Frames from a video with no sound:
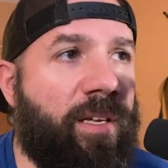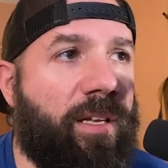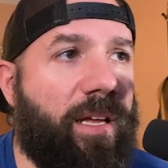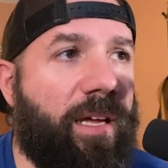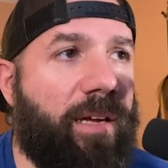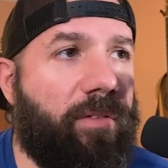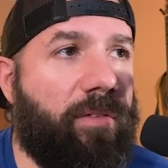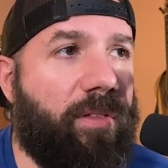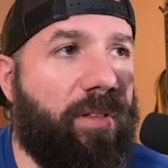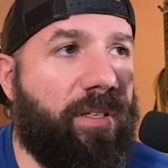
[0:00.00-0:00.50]

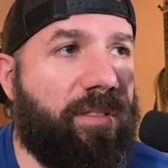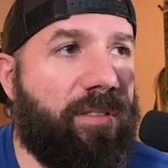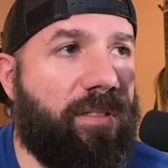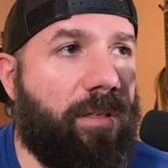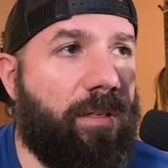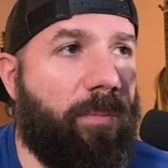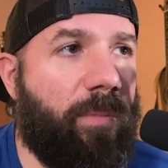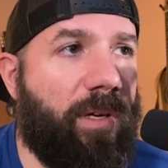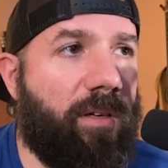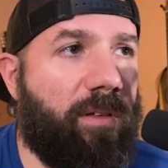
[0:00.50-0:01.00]
Everything's in
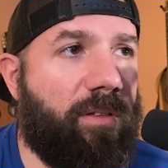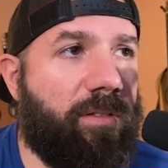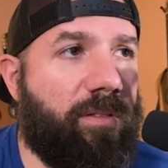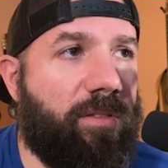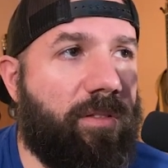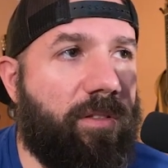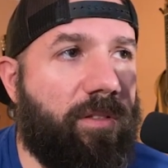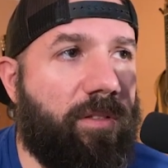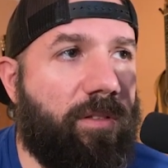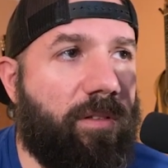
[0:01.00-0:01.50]
the middle.
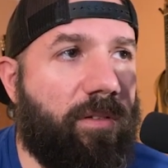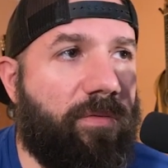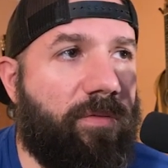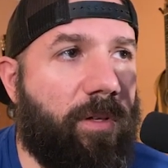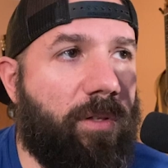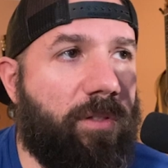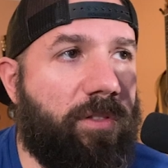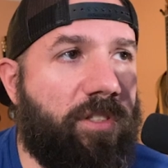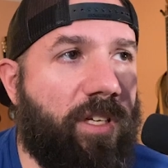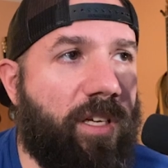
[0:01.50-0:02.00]
So you could do the
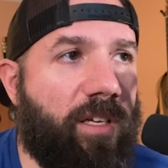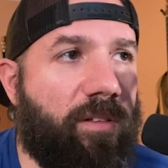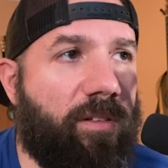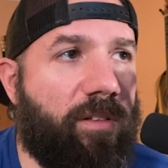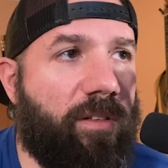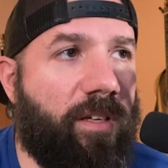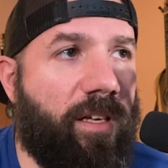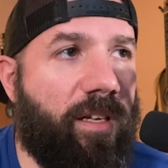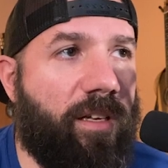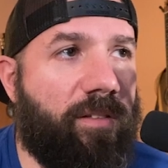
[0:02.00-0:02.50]
full
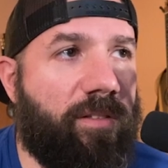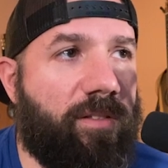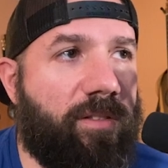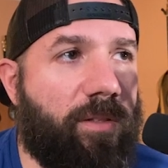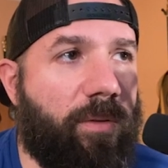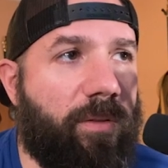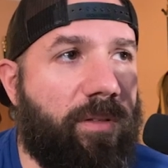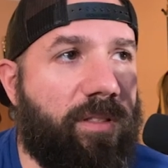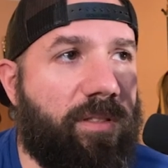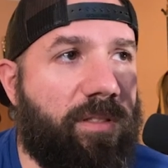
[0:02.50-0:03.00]
channel, and
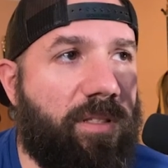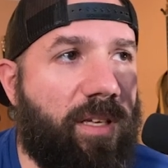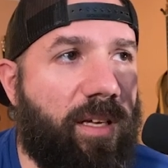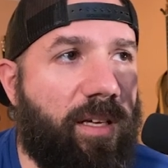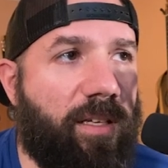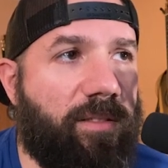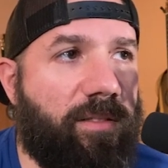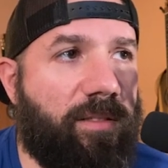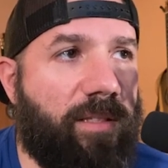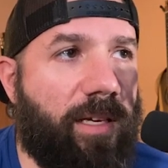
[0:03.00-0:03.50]
so in this
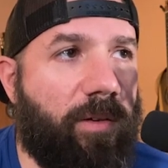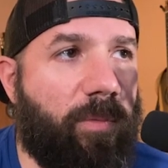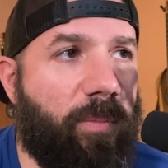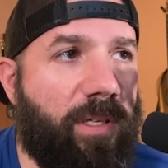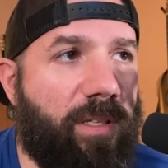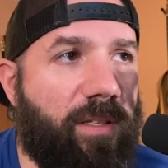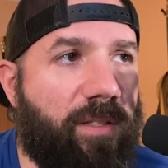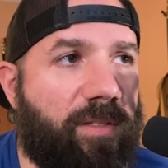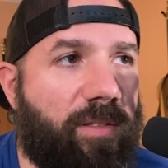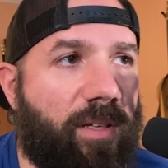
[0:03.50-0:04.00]
case, that would
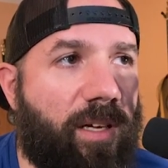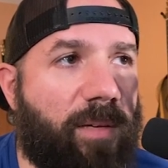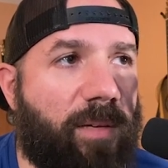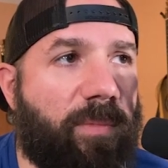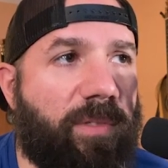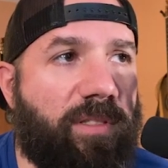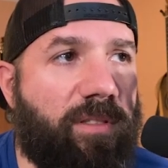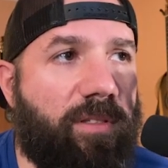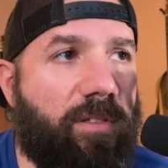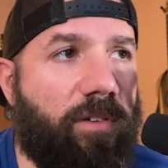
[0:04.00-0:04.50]
be the same
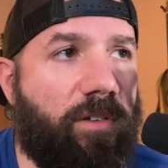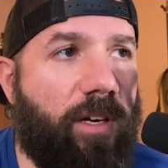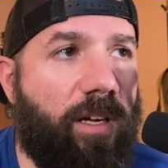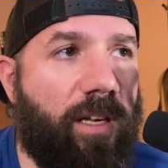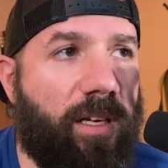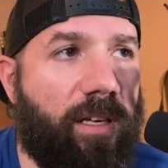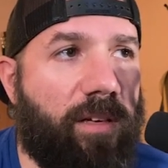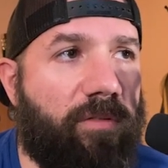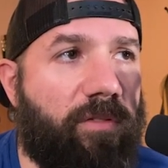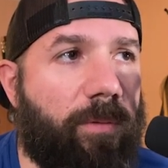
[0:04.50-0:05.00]
as
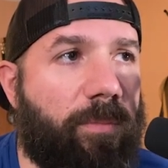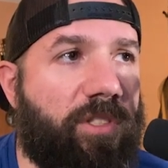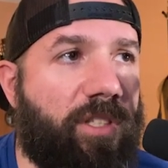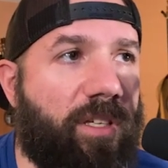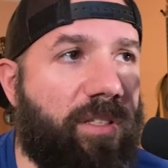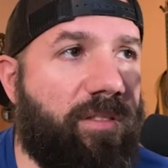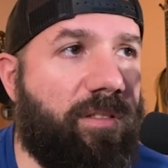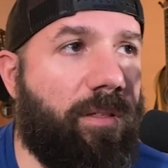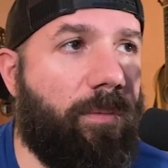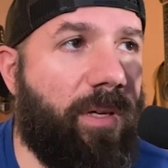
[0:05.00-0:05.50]
creating it from
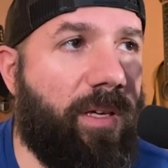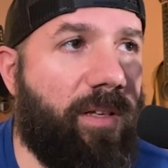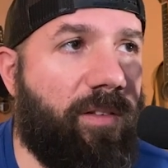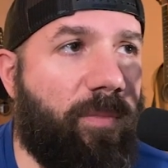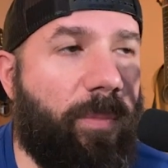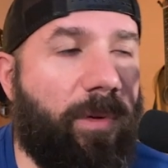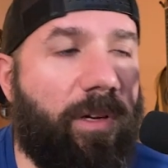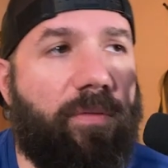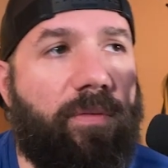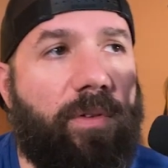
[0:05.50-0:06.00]
just the mids.
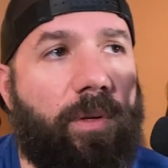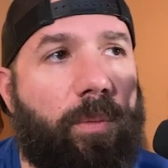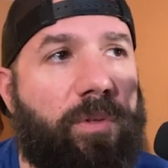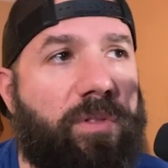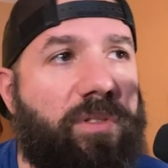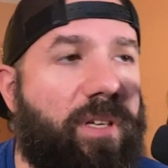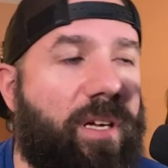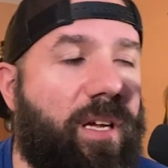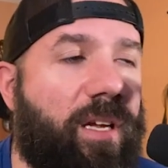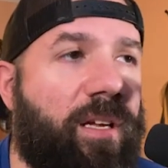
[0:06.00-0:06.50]
But if you were,
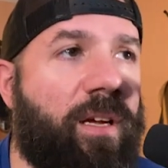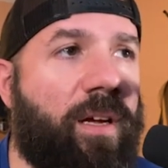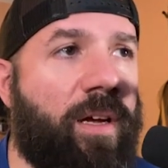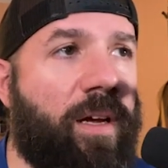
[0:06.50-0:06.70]
say,